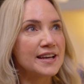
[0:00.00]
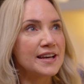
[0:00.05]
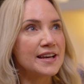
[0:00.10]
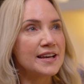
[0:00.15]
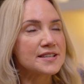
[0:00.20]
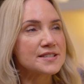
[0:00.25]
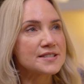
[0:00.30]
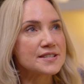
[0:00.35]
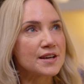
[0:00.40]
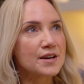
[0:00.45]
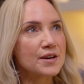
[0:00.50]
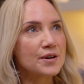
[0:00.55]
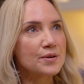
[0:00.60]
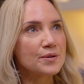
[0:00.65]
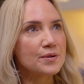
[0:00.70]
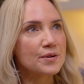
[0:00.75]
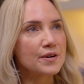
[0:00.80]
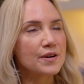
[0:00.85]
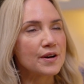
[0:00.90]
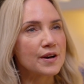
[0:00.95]

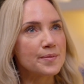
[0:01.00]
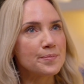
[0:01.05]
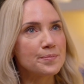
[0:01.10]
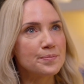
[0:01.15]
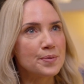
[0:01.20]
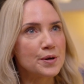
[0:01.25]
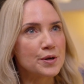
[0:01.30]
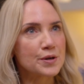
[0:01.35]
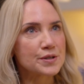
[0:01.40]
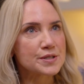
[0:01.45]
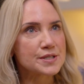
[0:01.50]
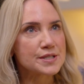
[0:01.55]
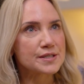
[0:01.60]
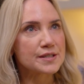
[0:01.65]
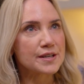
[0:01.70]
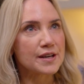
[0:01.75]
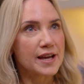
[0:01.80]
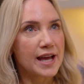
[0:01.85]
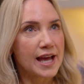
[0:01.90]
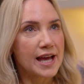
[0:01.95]
So I
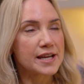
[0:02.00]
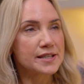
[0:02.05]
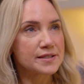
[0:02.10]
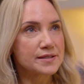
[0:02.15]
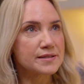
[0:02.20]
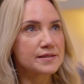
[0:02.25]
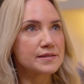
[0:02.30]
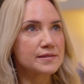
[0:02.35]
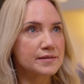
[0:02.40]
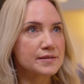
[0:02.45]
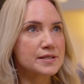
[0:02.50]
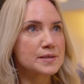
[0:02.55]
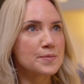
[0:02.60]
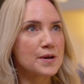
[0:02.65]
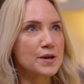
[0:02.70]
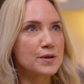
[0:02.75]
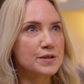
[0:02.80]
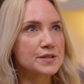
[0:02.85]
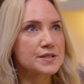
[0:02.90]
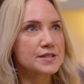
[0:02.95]
had
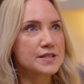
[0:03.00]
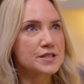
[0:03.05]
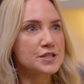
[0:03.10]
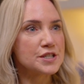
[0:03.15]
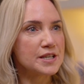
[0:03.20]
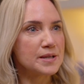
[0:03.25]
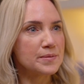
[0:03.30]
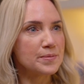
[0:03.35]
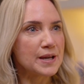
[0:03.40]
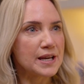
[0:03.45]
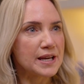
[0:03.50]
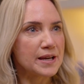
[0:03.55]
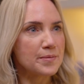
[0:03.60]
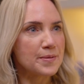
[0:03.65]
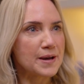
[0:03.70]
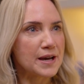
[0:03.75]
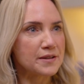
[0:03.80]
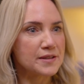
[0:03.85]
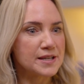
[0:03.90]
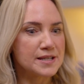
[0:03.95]
spoken to the GP
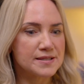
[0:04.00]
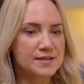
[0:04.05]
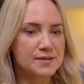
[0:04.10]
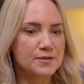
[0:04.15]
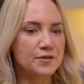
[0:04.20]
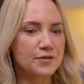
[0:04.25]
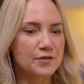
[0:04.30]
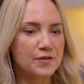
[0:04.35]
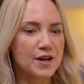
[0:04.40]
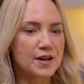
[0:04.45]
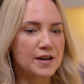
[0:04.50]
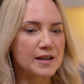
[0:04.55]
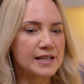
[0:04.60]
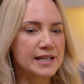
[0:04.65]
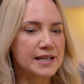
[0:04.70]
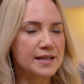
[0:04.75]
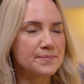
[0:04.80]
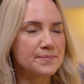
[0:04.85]
about these sort of early